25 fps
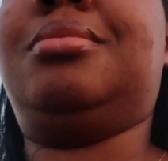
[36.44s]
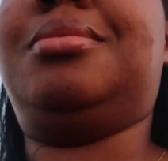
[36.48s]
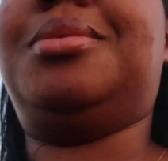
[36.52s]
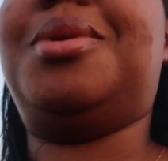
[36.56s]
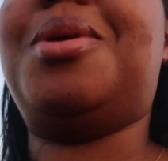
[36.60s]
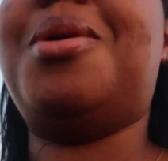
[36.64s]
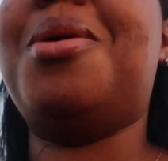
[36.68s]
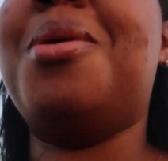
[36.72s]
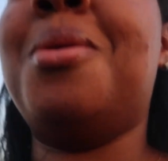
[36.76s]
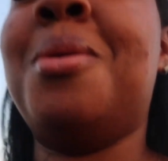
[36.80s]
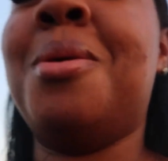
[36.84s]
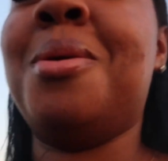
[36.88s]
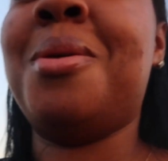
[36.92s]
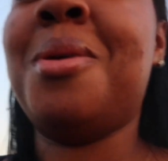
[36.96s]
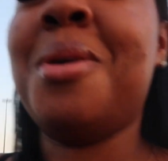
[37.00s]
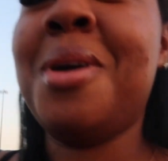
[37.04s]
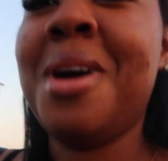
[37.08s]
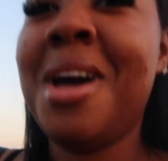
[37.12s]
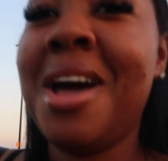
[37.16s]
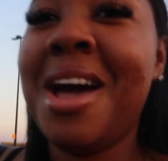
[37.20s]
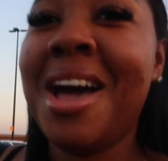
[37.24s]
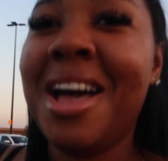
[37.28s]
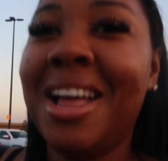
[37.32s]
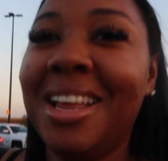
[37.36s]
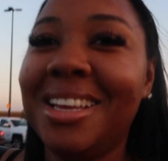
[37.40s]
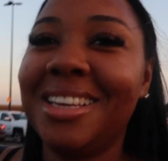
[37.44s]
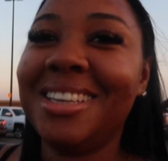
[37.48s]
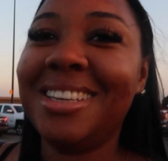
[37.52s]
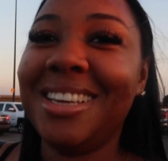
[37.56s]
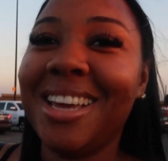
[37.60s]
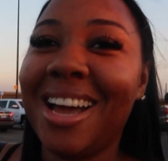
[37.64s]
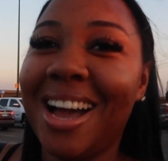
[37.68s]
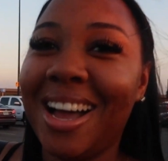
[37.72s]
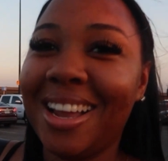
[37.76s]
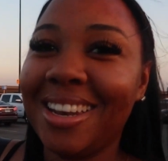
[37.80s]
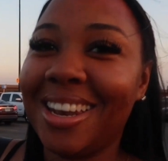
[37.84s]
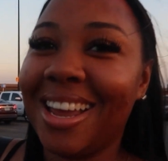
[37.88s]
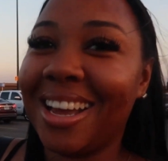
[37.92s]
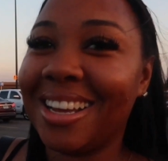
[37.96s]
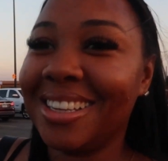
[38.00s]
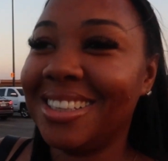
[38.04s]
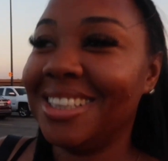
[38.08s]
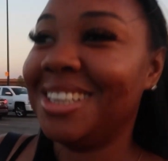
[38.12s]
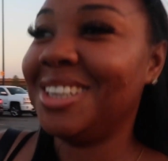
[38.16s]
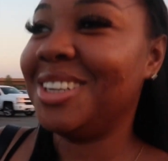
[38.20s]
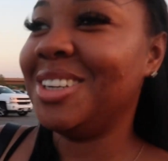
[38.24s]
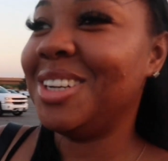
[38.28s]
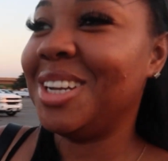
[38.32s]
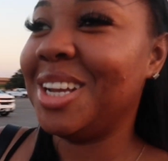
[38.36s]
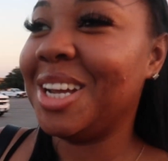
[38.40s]
Oh. Y'all, like
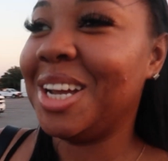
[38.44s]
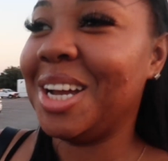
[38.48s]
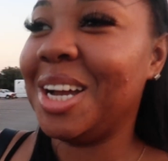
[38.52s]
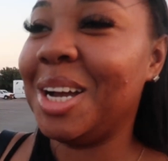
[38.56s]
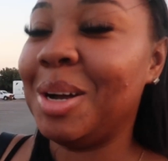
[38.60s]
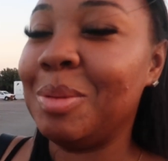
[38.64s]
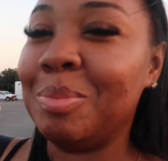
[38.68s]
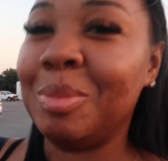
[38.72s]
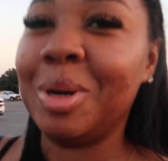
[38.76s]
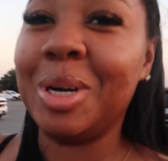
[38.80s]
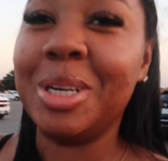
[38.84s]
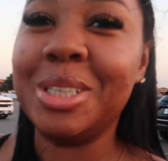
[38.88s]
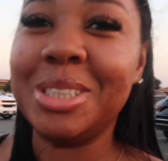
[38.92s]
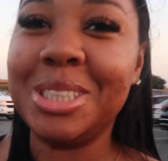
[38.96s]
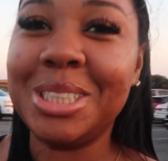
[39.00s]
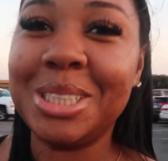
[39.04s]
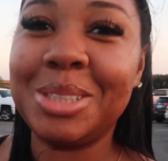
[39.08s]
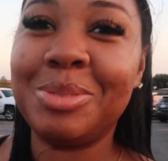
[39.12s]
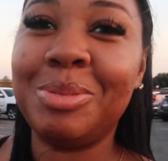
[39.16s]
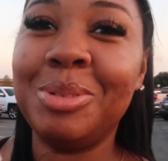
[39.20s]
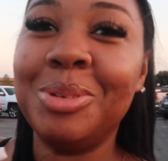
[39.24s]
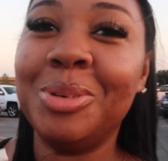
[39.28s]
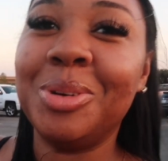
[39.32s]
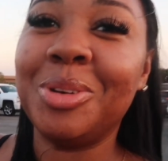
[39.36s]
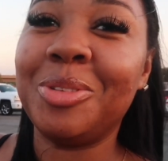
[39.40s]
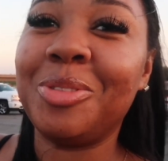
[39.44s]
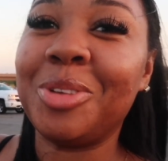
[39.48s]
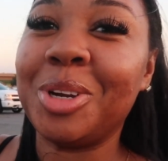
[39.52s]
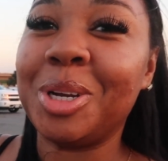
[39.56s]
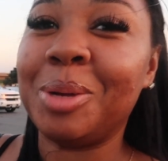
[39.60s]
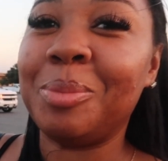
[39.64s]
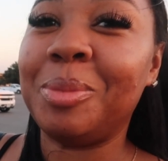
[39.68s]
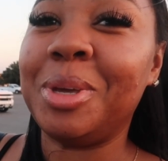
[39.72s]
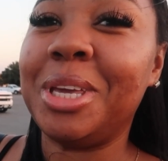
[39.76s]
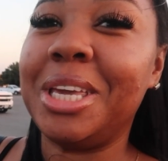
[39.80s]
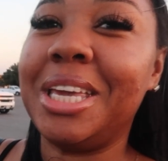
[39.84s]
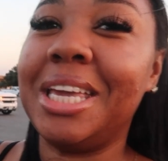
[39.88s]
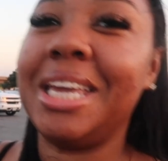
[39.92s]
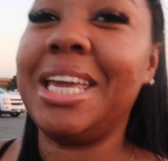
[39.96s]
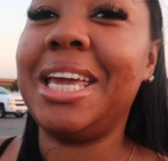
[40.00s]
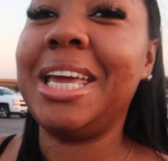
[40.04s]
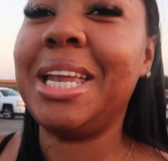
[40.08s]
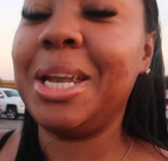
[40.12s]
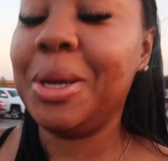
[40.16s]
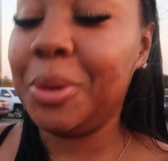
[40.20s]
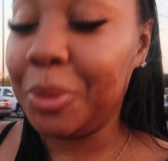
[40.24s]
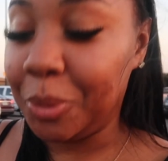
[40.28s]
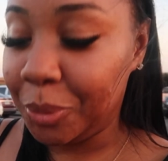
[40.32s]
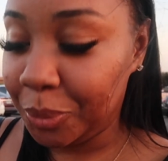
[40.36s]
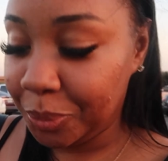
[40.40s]
literally a bird just flew up in front of me.
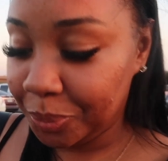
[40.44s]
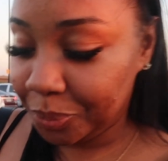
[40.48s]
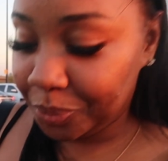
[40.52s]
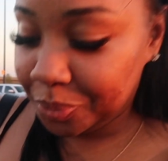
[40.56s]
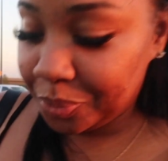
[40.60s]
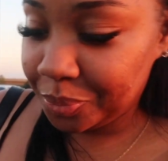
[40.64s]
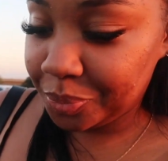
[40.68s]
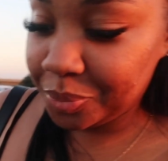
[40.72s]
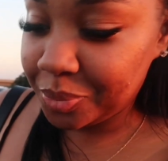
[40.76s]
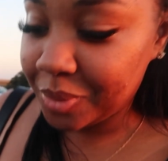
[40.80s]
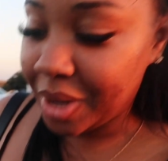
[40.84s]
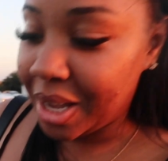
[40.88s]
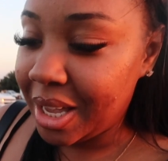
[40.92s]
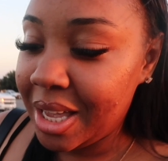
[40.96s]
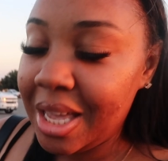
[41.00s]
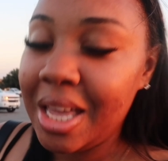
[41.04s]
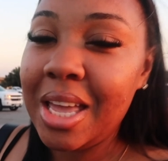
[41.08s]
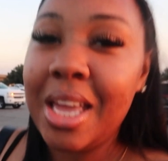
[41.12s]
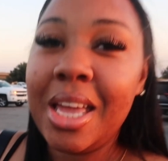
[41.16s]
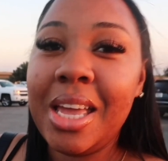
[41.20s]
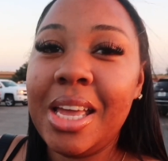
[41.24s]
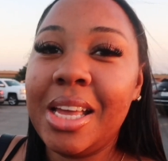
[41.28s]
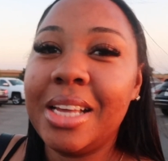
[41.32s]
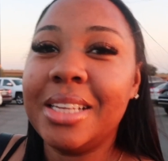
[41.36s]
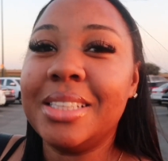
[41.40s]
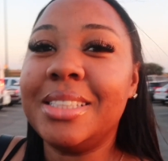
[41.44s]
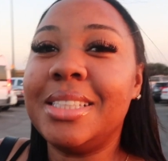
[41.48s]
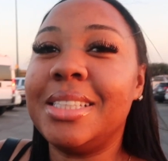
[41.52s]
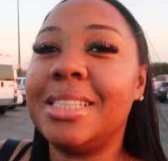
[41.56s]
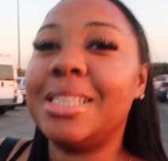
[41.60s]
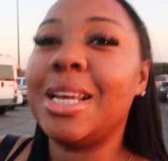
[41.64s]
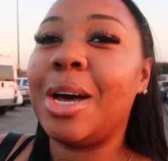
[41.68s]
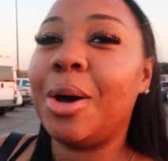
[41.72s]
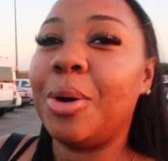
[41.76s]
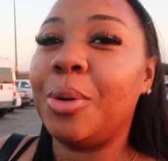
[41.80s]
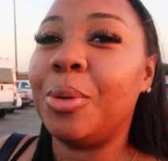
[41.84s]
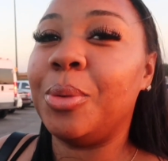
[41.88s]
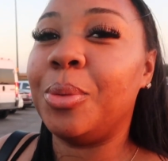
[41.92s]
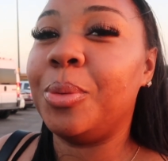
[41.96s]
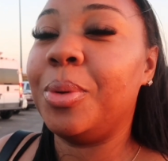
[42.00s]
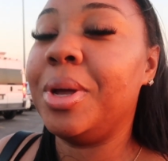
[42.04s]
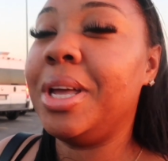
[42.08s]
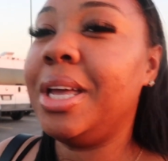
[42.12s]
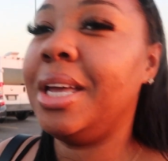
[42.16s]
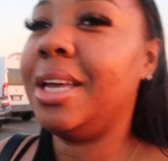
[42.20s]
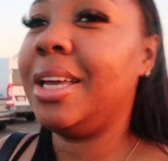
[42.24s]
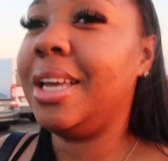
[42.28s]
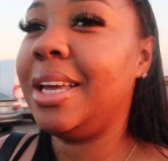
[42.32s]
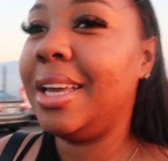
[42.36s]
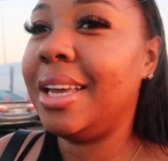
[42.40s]
Anywho,
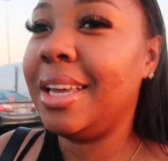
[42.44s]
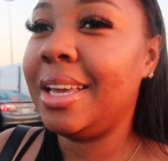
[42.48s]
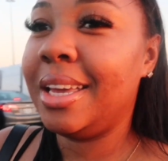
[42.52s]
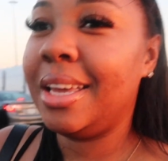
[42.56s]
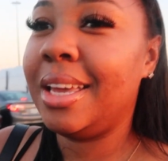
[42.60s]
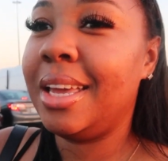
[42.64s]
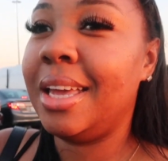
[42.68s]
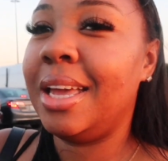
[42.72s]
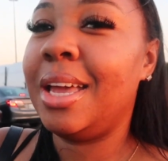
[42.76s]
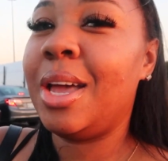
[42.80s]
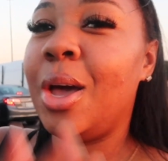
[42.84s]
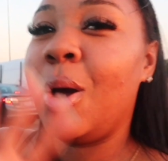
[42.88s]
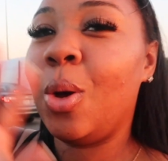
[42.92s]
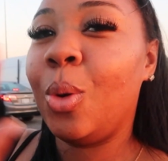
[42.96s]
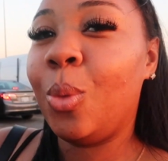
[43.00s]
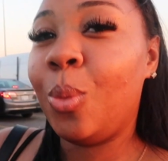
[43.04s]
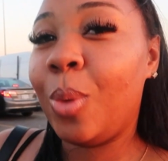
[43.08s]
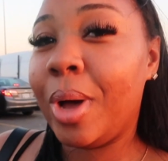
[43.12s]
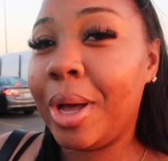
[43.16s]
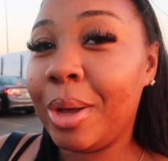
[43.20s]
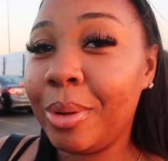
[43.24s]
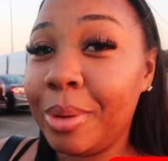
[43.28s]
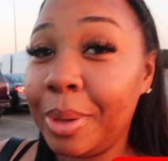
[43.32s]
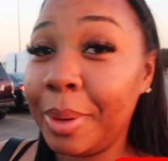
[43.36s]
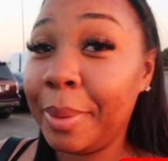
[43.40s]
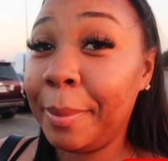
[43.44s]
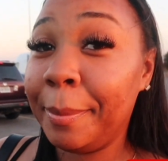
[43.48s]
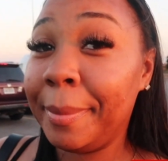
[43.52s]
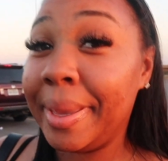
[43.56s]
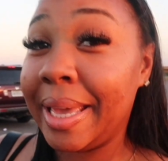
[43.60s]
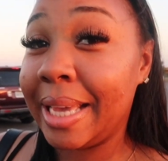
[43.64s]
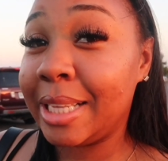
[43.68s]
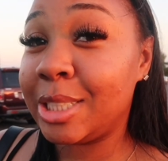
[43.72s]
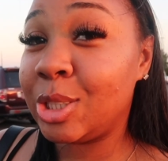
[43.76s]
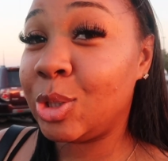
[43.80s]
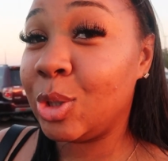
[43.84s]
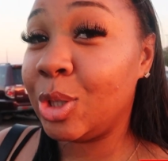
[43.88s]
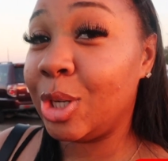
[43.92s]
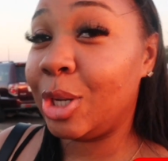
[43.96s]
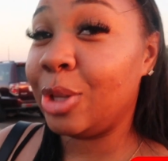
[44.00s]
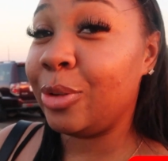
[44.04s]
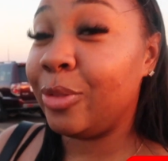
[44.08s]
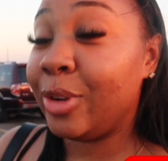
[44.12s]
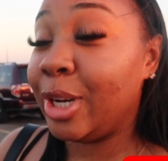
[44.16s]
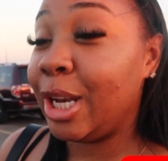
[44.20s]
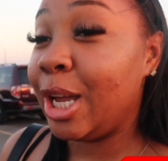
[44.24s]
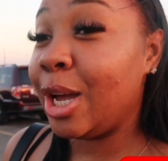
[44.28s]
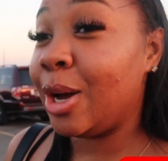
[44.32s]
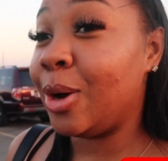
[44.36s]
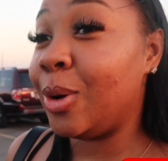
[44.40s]
so welcome back to another
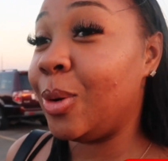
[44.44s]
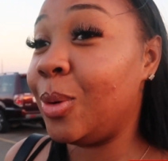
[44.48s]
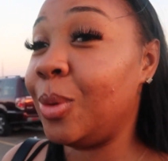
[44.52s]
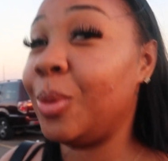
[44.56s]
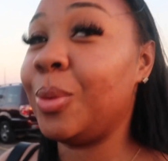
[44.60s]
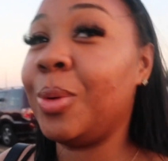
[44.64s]
video.